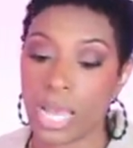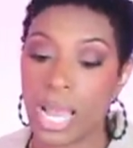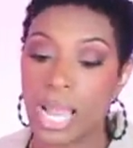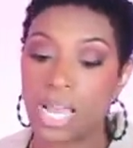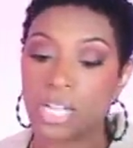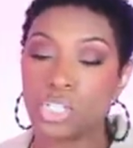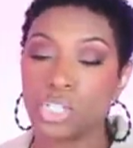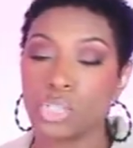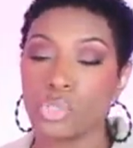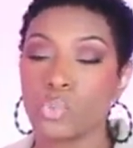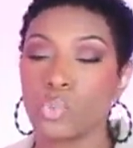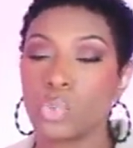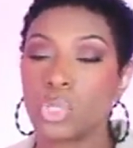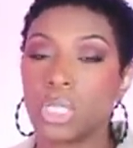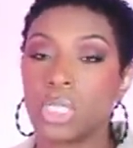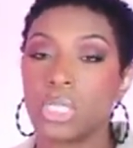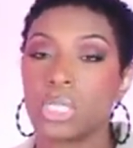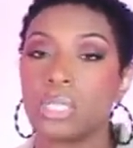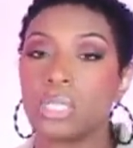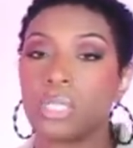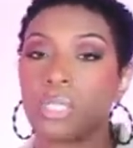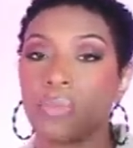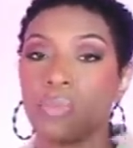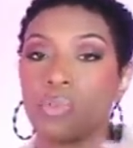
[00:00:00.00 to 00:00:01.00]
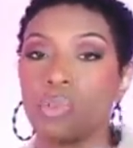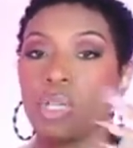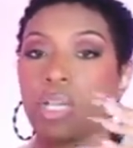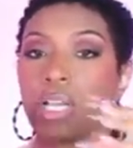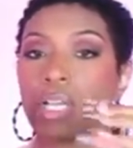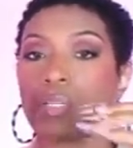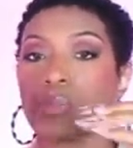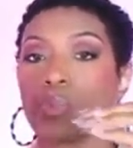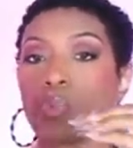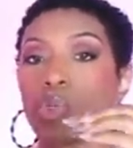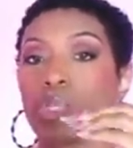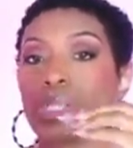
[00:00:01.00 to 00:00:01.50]
I just wanted to give you
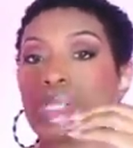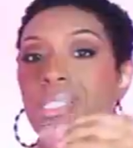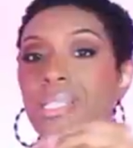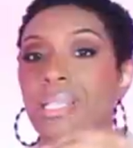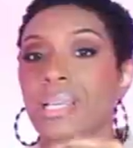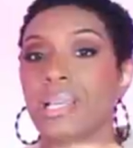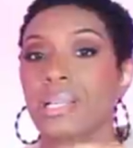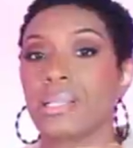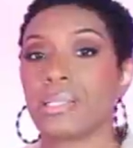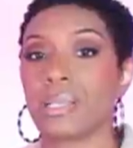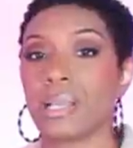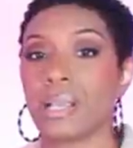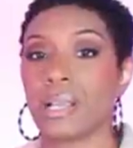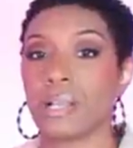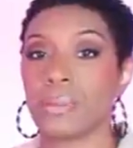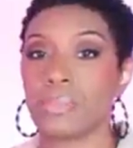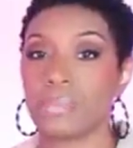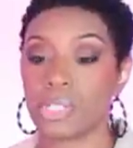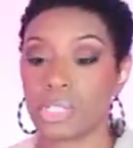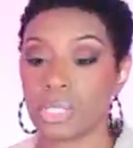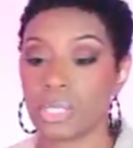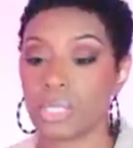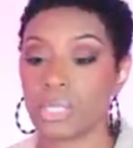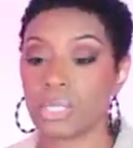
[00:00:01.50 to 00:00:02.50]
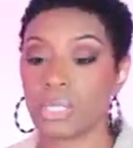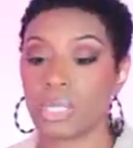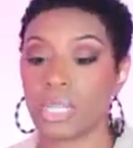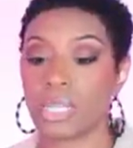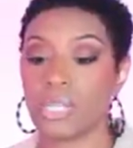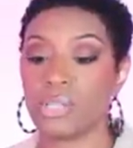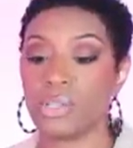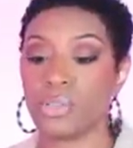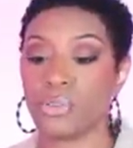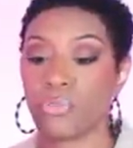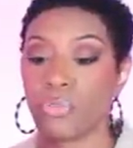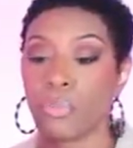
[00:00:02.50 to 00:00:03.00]
guys more size options
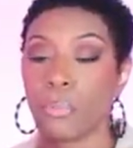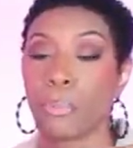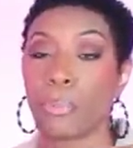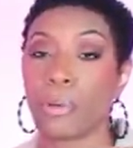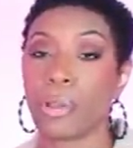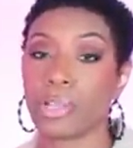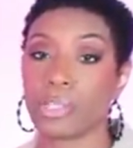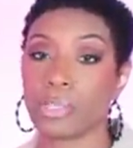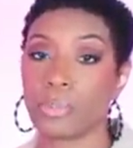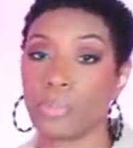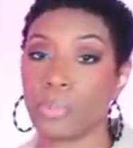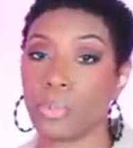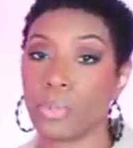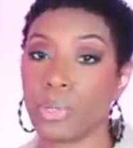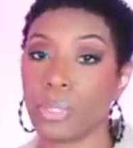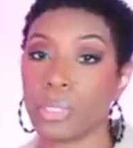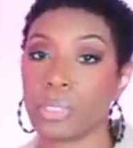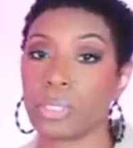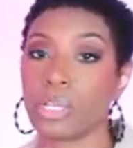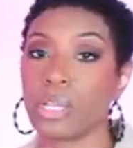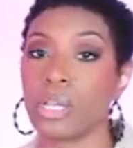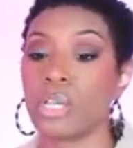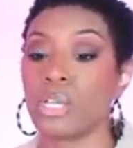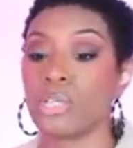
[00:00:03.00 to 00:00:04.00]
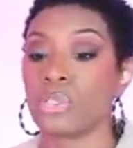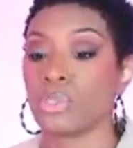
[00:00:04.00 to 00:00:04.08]
and different price points.